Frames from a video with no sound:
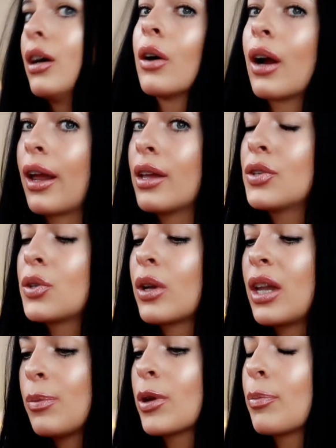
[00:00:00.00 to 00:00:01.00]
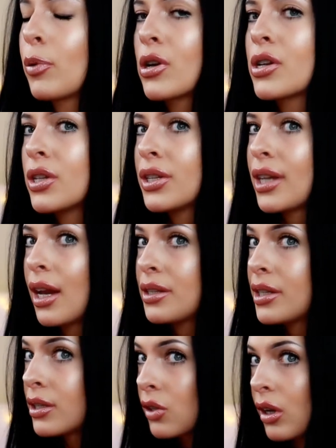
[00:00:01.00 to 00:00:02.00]
Okay, so keep your portion
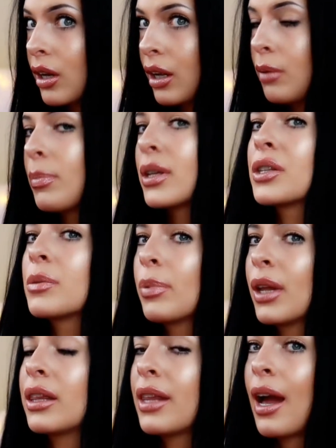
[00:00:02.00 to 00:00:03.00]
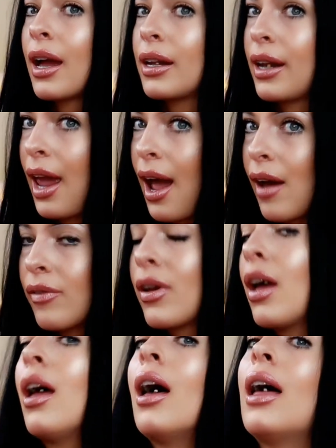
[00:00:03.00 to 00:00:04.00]
sizes good, but split that in half,
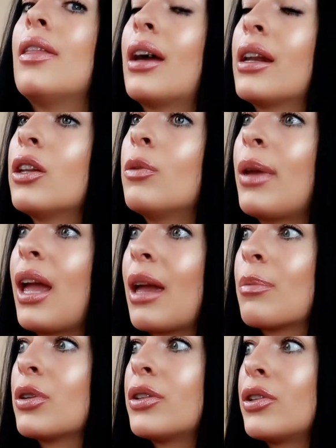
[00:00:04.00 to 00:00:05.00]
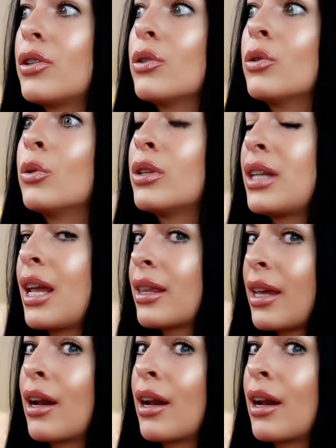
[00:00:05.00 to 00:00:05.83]
and then you'd be able to take